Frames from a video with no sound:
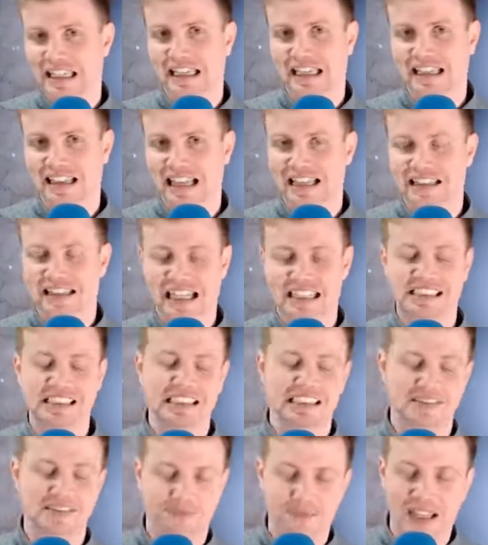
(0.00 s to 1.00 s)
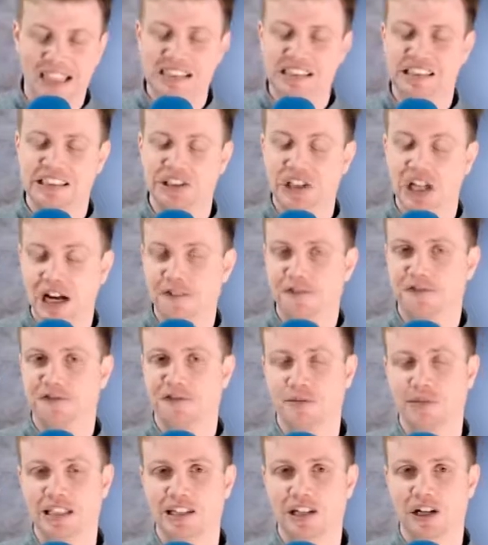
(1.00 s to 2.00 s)
And that's tough for
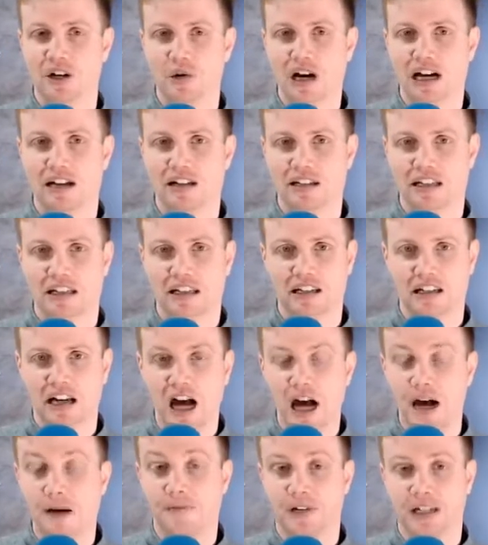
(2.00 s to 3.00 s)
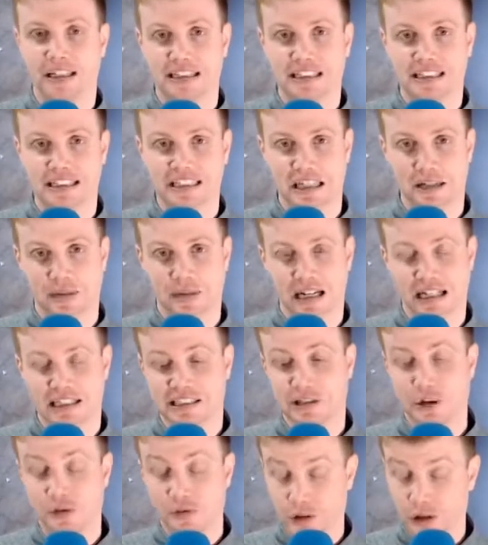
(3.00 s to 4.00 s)
me to go out and confidently say to buy.
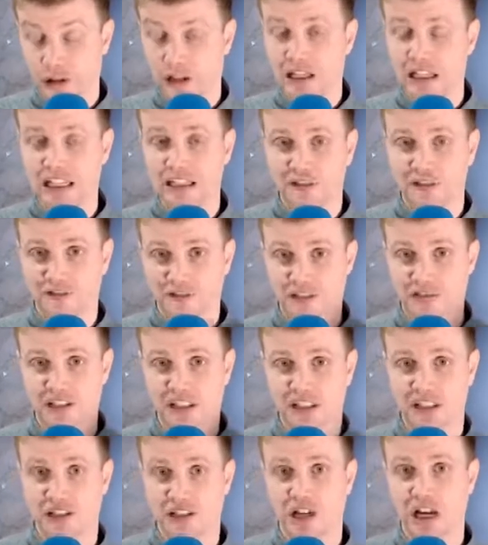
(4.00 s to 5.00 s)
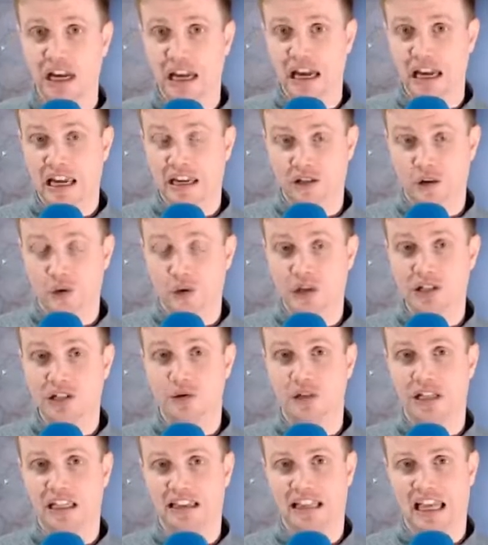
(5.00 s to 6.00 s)
So if you're going to get the 15 inch and you're going
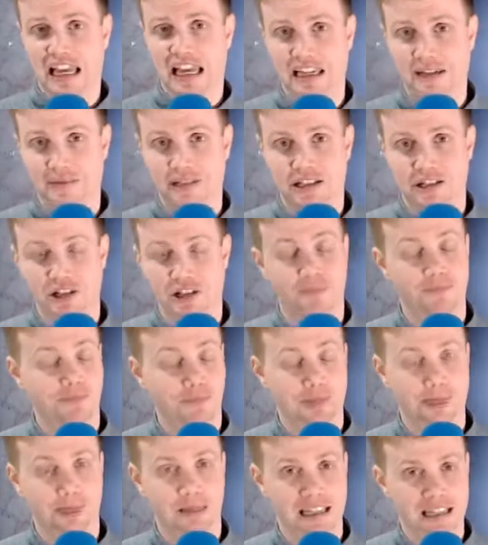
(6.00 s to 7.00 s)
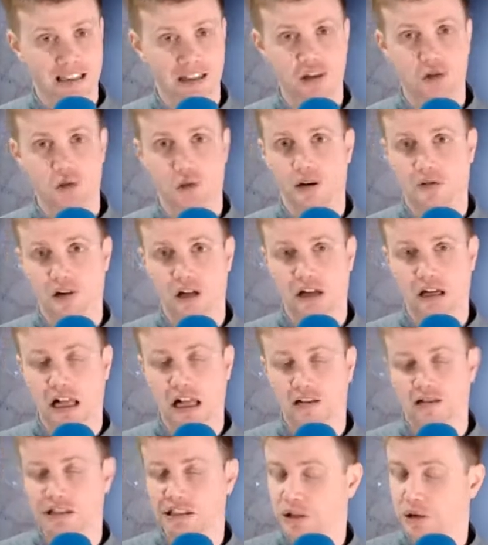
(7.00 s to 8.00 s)
to get the AMD chip, get the
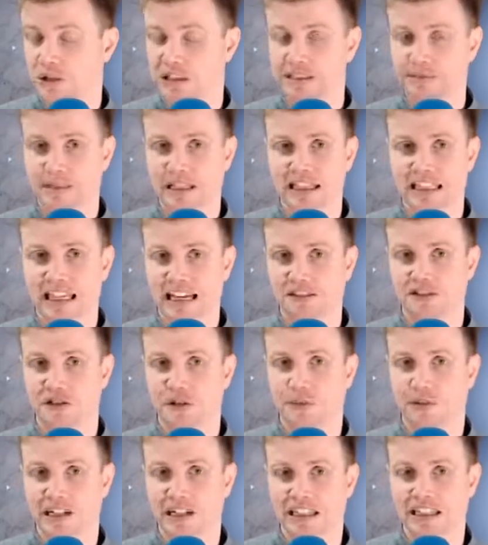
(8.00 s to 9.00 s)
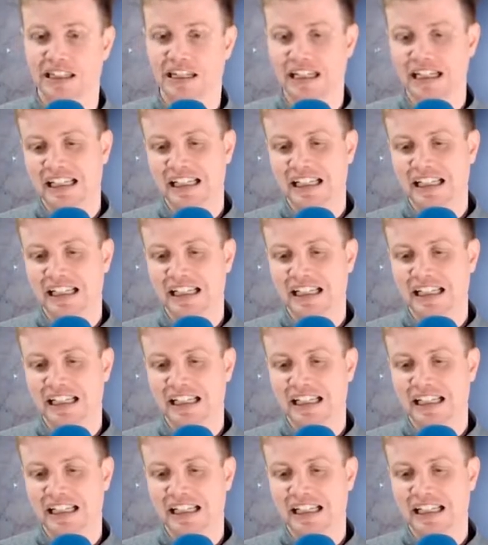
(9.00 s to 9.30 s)
$1,200, don't spend the extra money.